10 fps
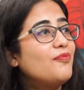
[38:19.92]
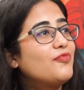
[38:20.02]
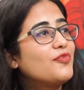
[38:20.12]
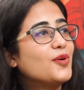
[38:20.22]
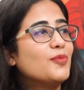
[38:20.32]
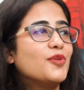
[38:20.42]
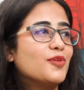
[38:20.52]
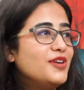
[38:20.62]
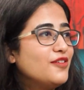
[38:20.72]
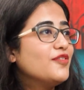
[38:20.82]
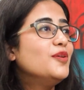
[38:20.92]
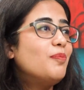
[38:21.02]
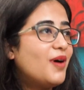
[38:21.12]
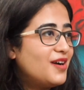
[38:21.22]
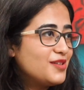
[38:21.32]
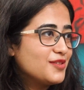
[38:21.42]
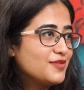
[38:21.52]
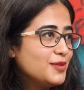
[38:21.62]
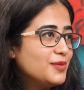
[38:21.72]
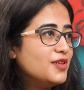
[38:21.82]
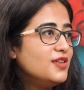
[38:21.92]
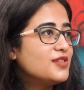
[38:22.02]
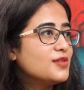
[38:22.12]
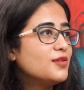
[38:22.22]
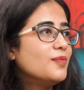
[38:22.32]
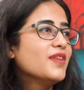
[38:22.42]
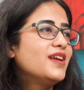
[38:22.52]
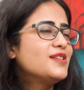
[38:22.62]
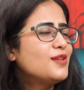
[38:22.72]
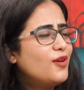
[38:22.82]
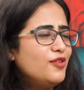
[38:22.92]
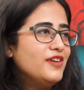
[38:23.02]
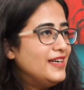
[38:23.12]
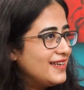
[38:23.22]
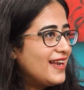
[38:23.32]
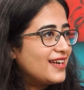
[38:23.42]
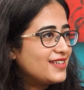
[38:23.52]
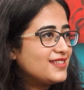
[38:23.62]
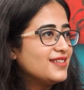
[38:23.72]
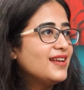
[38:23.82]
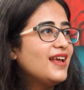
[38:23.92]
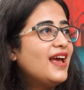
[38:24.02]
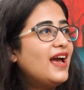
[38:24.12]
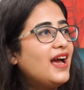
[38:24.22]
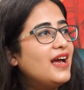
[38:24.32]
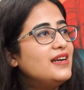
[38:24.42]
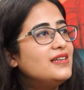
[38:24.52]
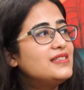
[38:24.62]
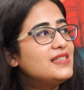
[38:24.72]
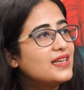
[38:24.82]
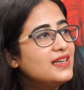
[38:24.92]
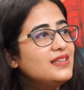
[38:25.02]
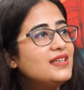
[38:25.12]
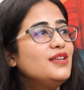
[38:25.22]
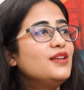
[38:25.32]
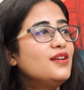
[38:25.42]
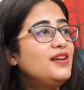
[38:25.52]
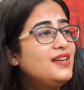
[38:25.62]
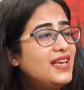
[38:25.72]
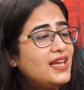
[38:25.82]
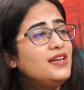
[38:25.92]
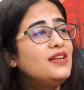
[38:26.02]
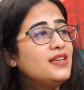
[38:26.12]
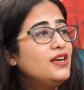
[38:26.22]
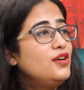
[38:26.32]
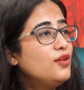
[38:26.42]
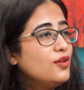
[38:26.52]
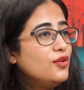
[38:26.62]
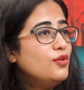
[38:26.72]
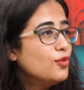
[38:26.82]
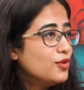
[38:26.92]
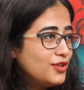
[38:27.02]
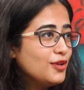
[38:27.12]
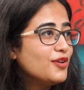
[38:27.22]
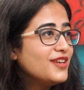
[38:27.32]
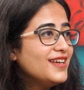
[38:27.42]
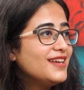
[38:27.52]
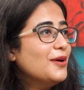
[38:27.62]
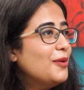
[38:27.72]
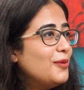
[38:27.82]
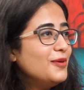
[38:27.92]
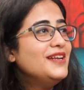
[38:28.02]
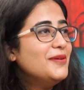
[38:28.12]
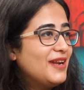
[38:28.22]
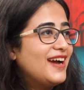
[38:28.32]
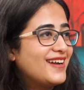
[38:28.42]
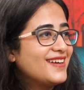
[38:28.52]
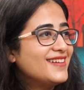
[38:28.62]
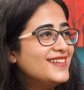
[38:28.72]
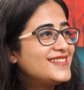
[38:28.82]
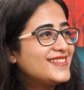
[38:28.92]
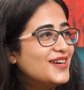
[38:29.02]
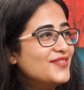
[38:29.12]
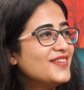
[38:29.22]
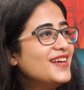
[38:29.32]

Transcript: from different parts of the world. So it's a lot of interaction. And second thing, guaranteed no theory, only practical stuff.